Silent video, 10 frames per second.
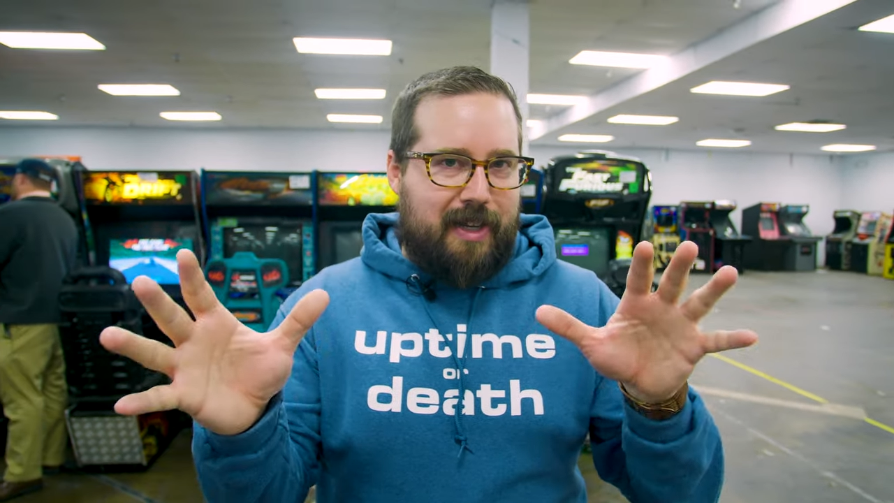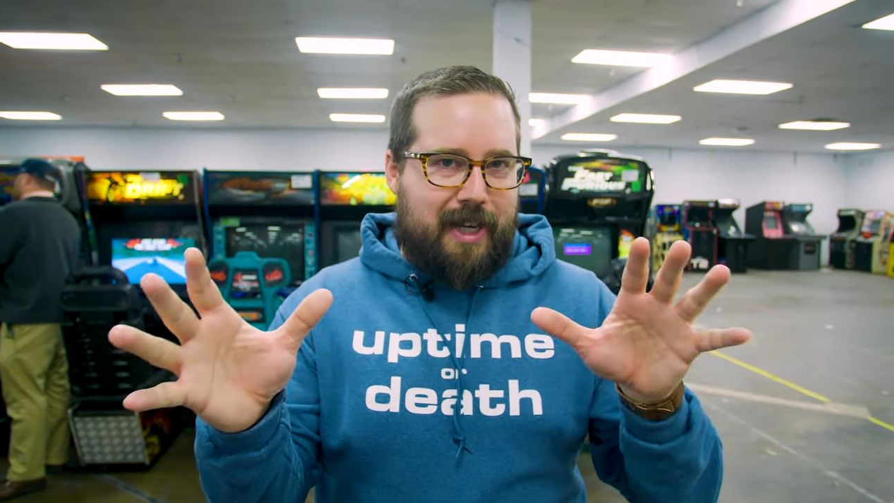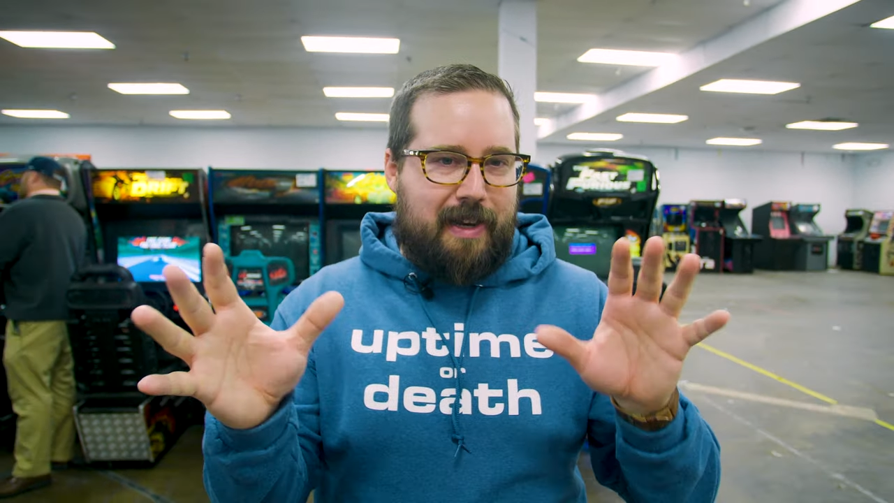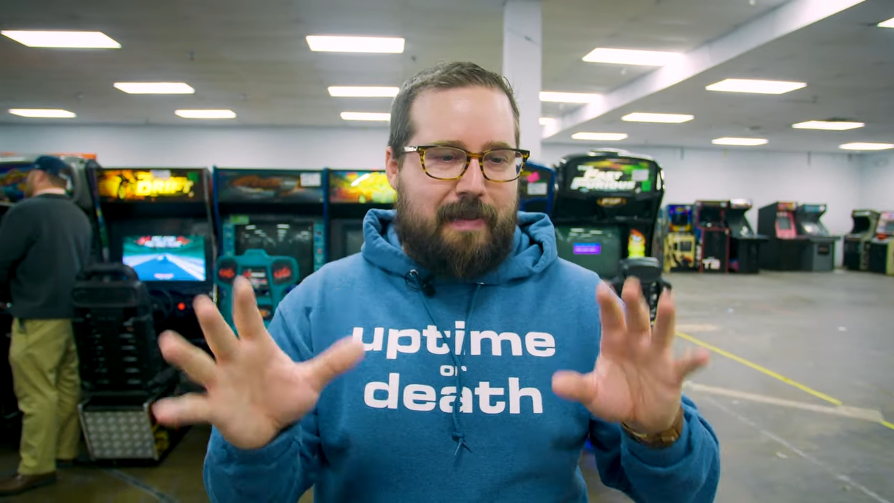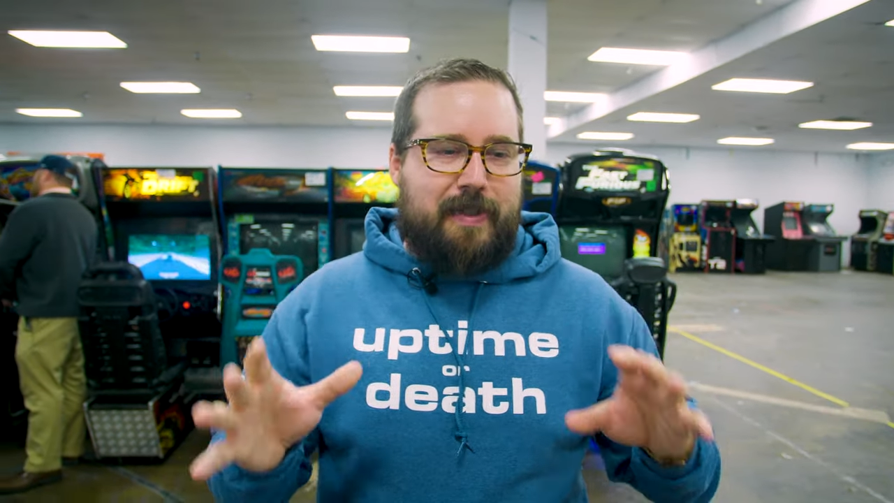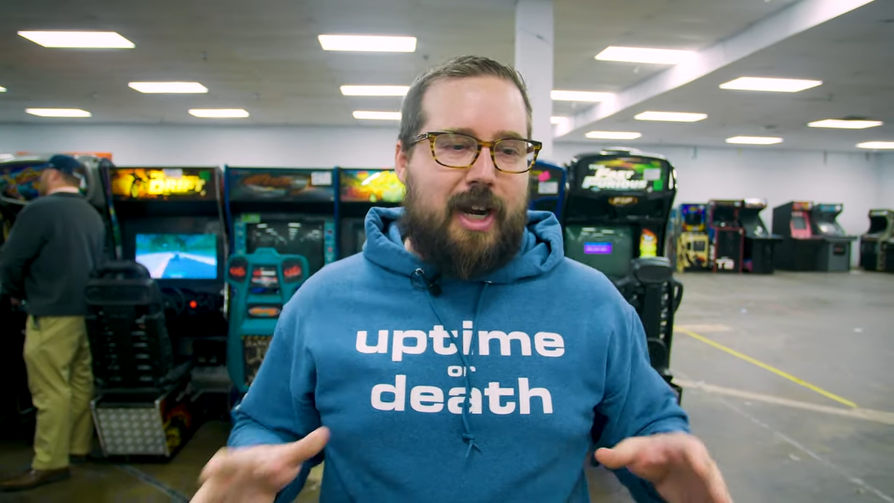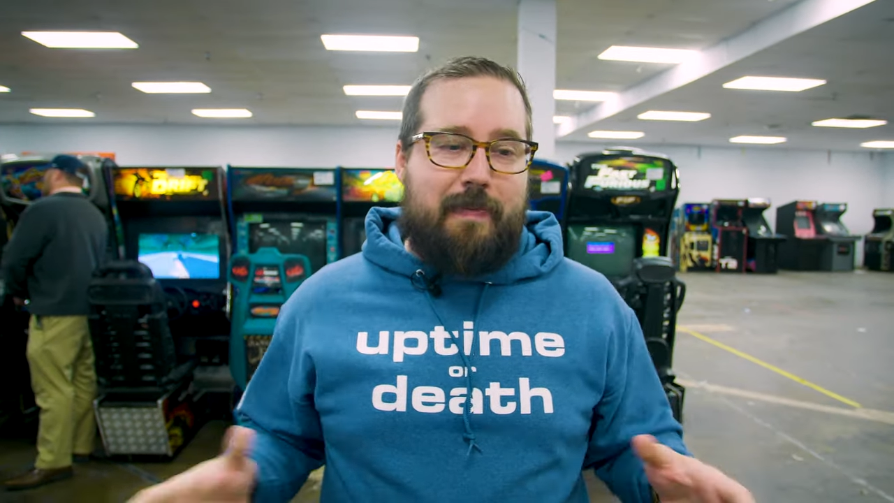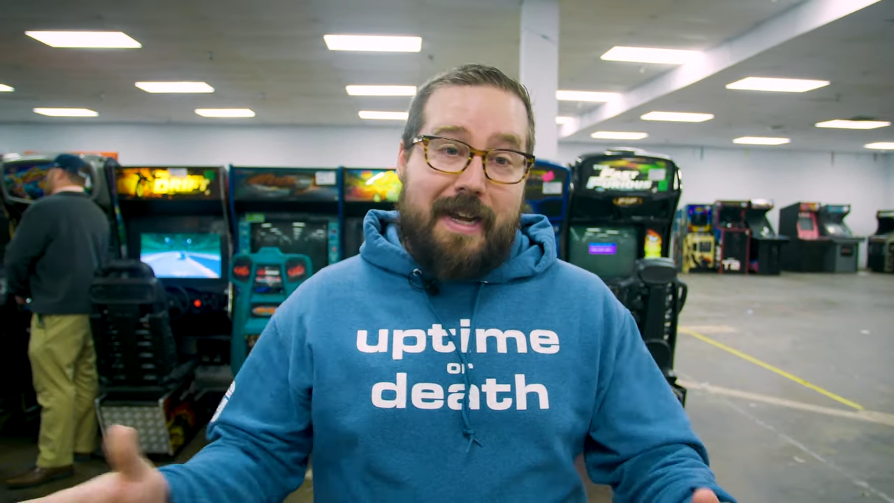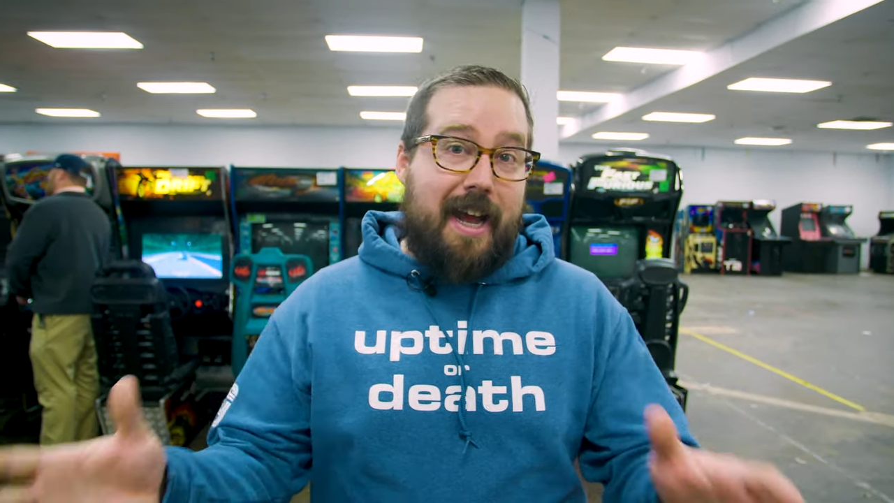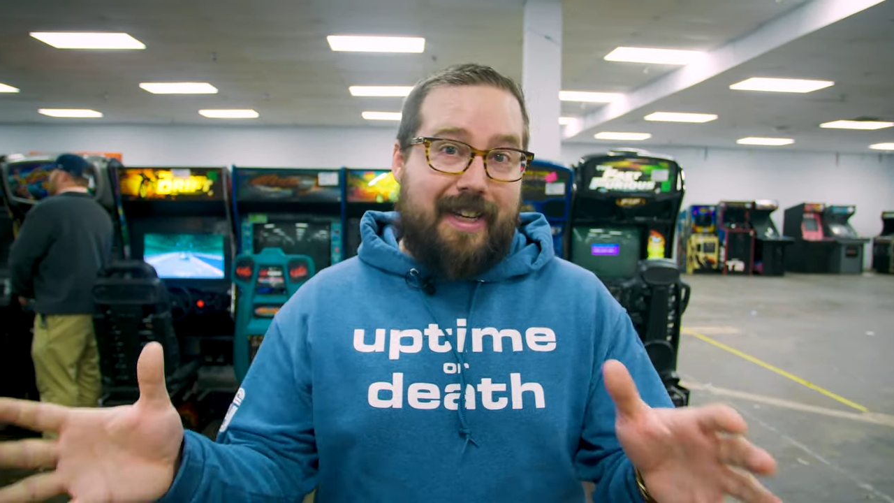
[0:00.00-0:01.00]
And I, am
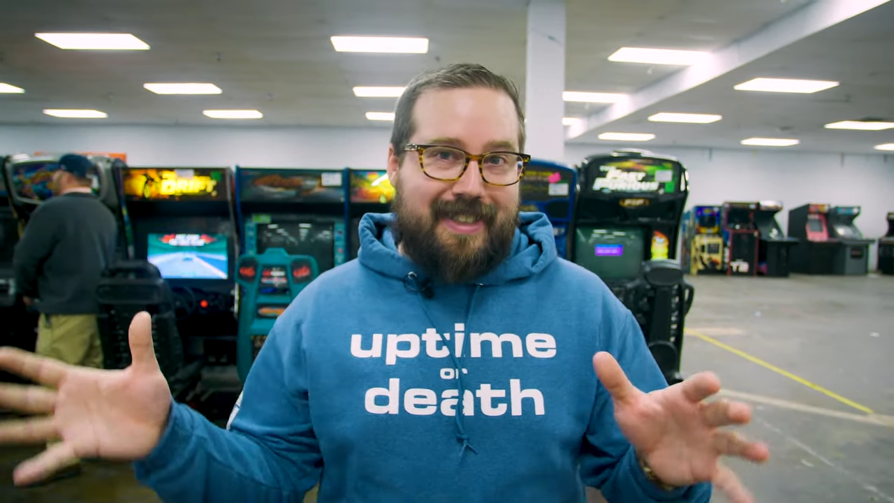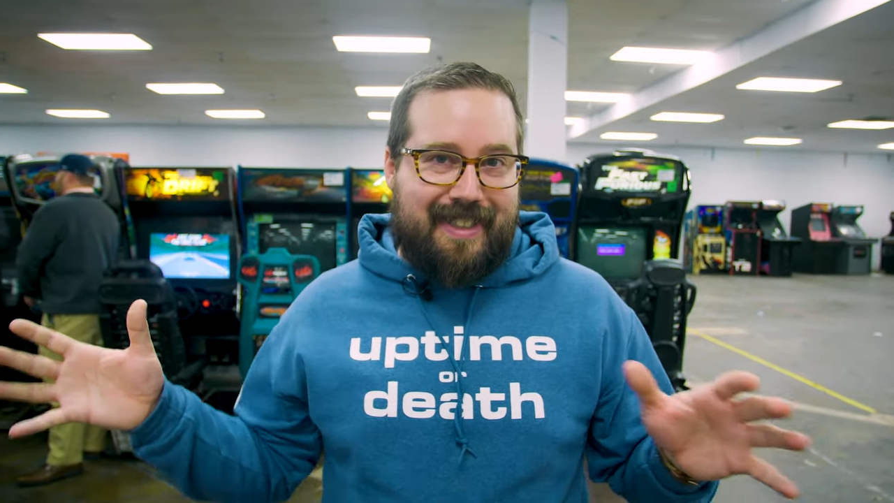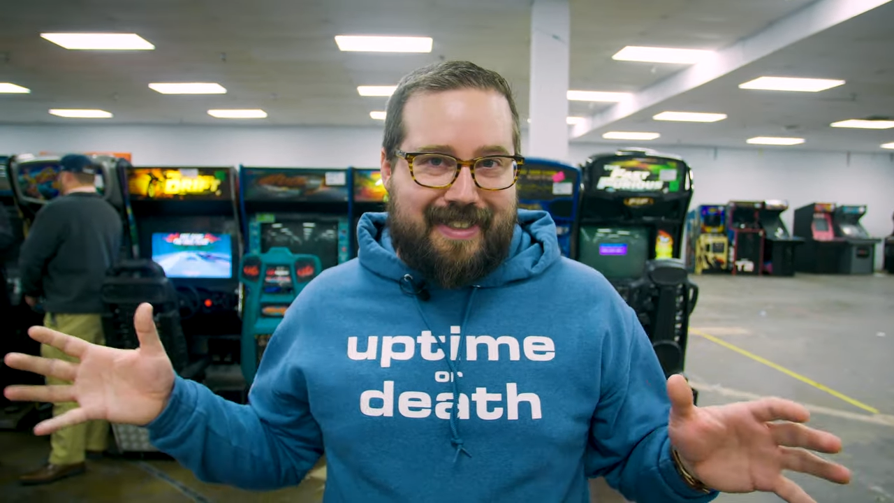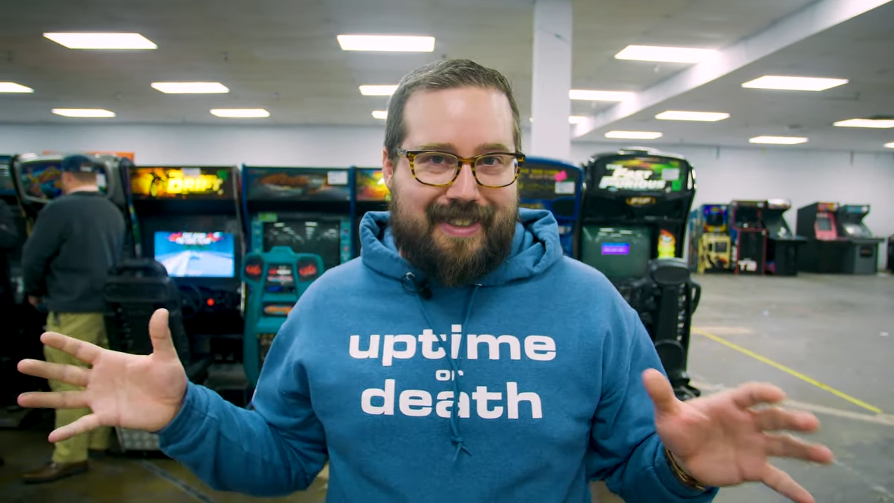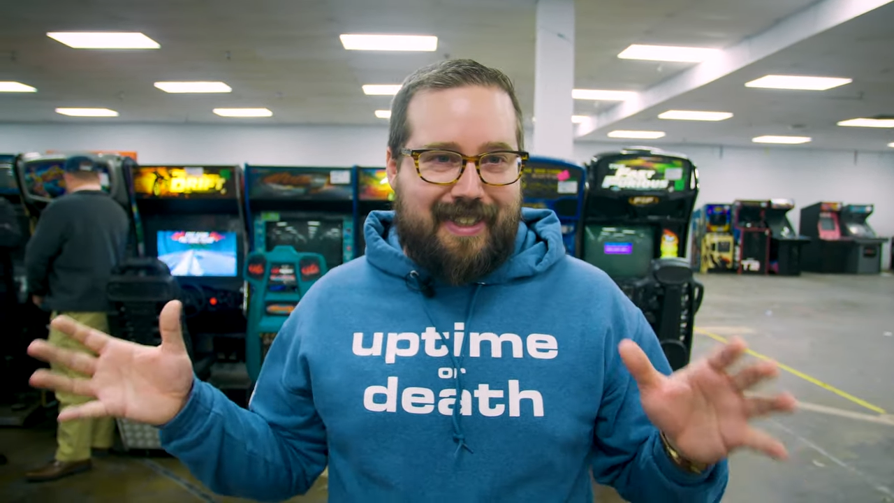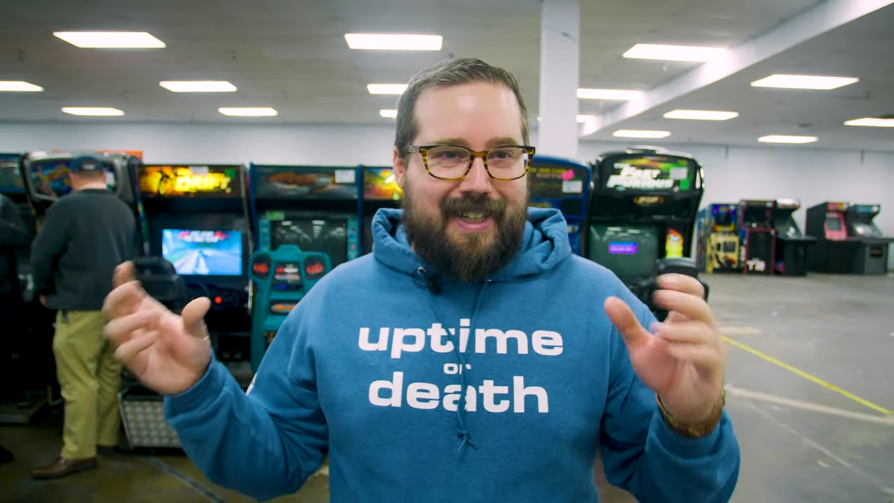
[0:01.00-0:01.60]
trying to be nice because